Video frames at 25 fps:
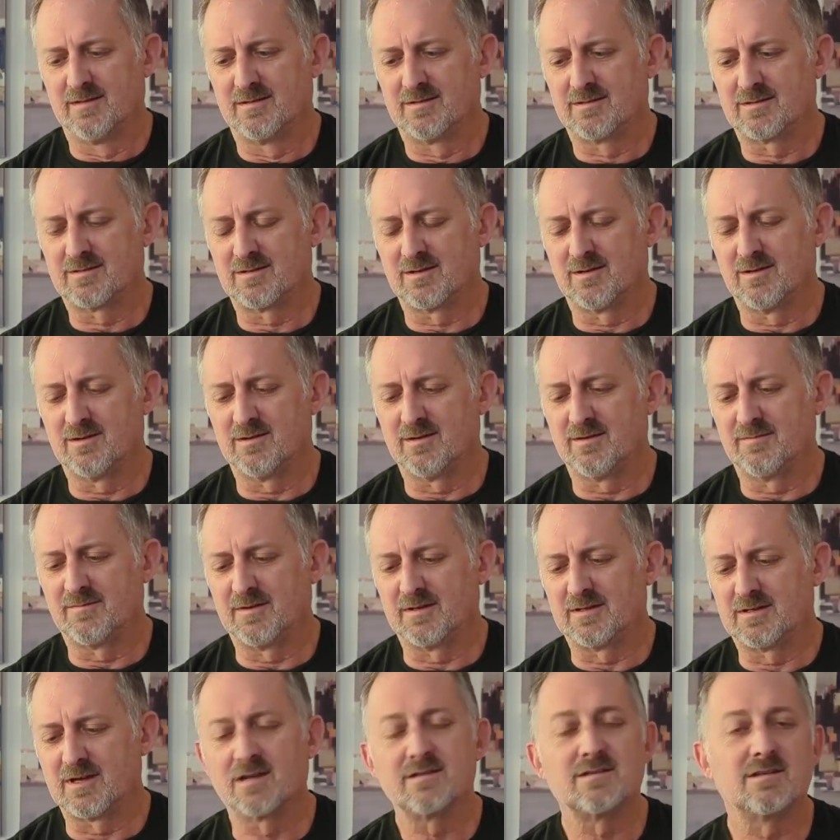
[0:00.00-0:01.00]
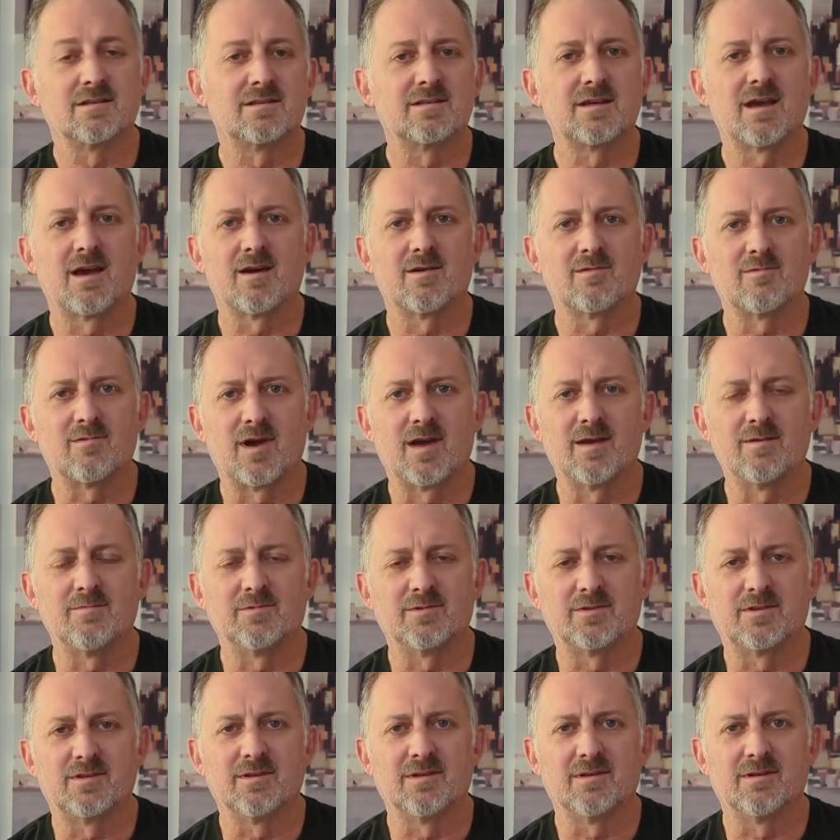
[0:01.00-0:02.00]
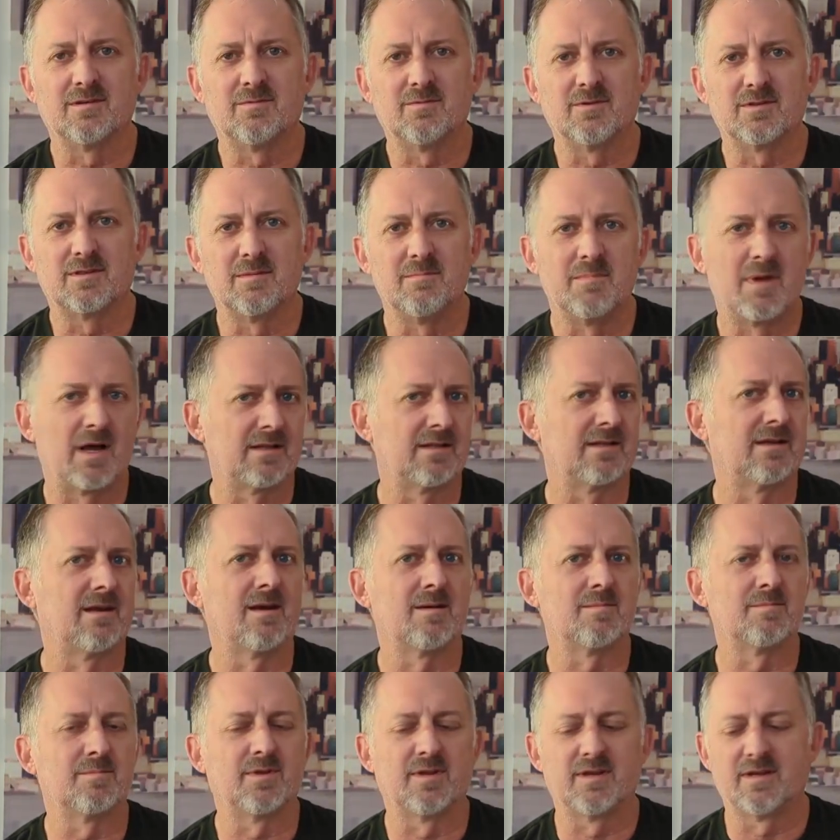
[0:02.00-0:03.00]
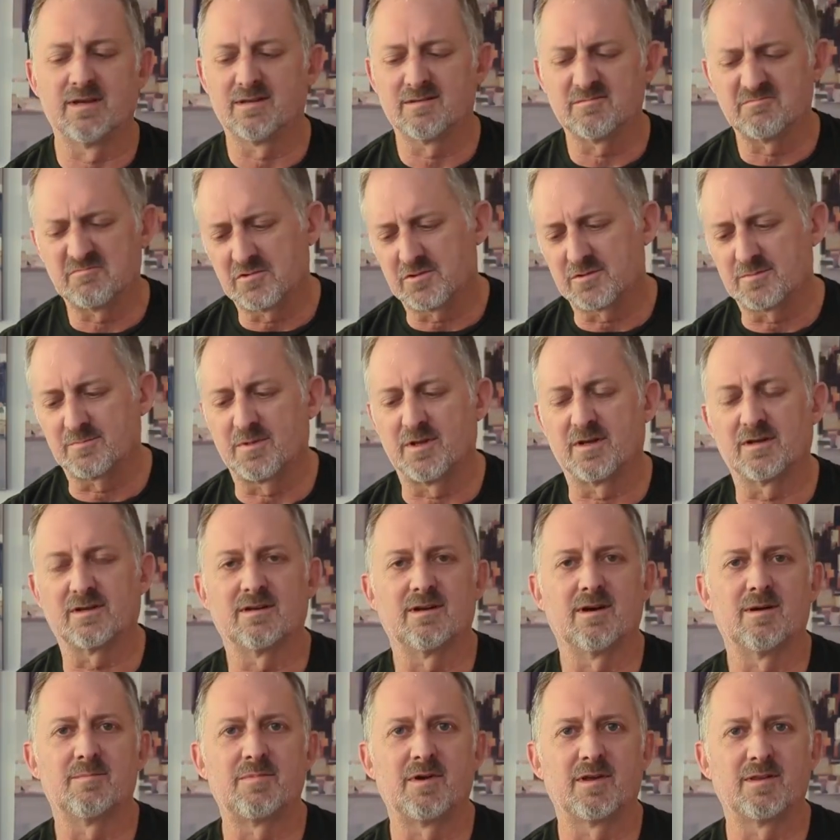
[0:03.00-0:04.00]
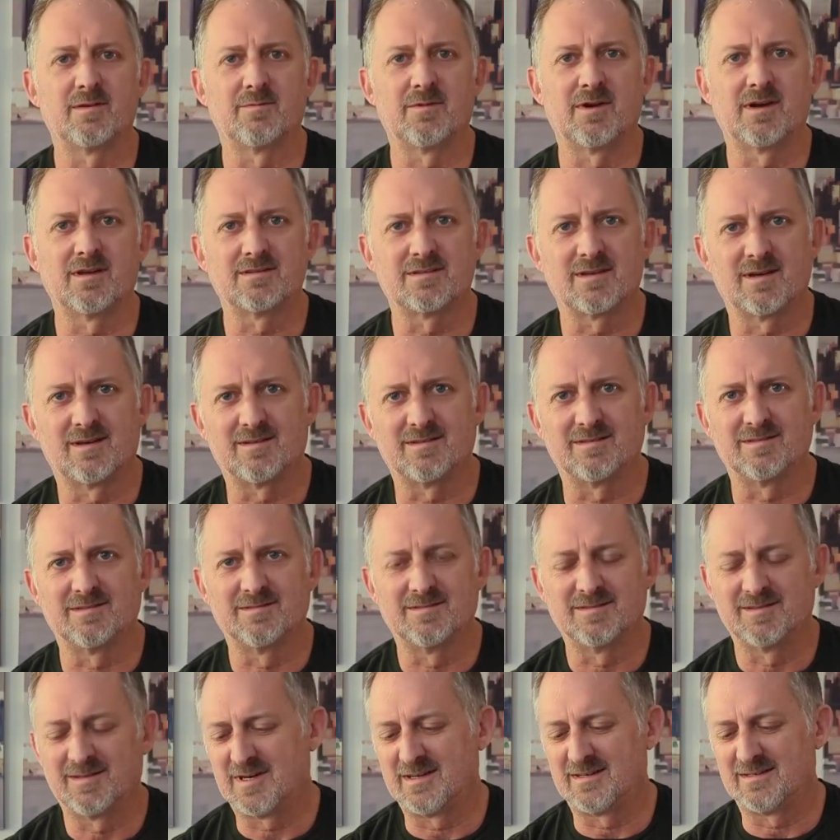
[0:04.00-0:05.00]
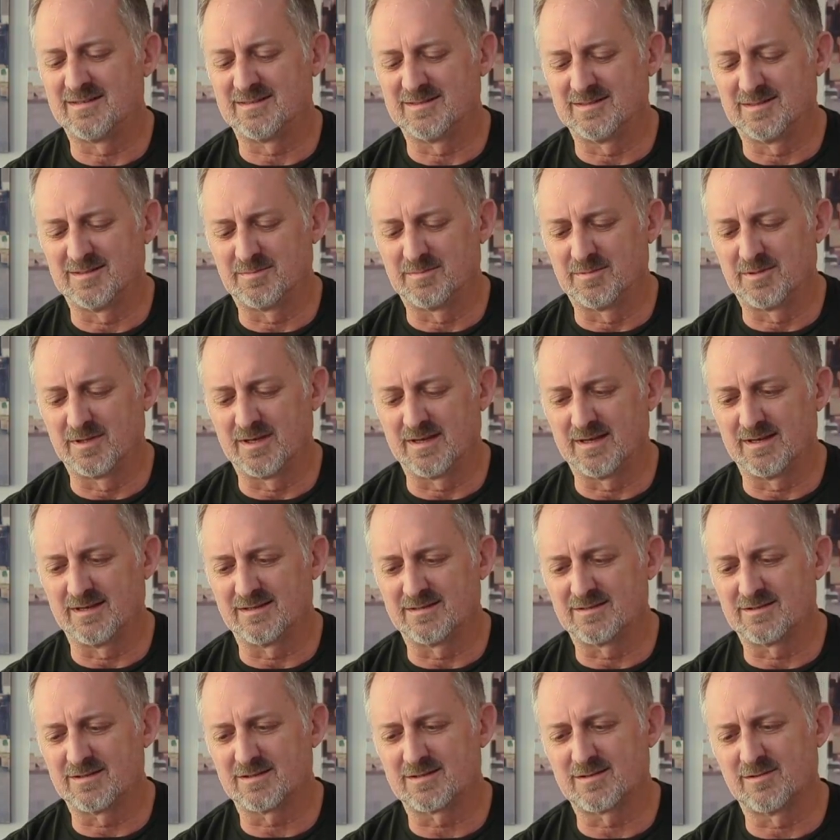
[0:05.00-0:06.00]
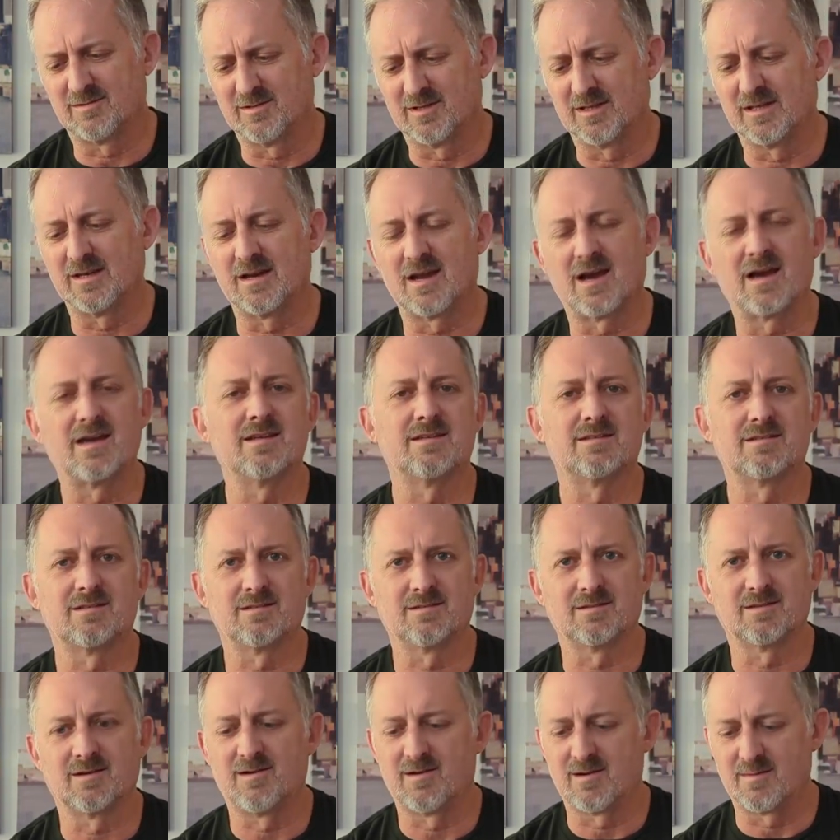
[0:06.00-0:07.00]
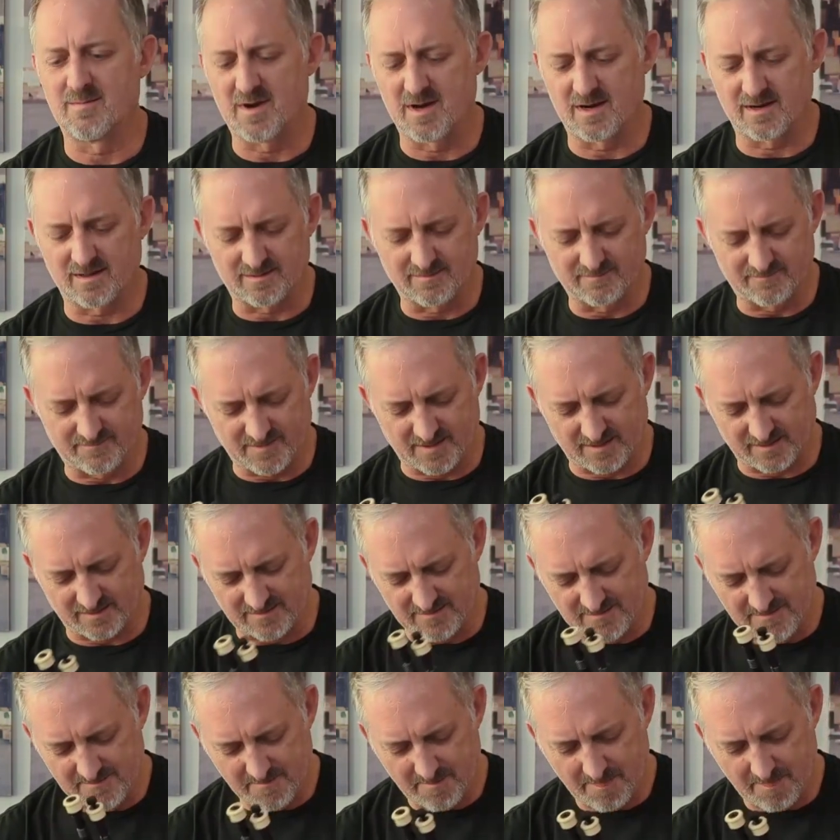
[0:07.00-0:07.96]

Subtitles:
So if it doesn't sound right with the melody I'm playing, just plug it up. Otherwise, I'll play it. It's just a really nice little harmonic effect.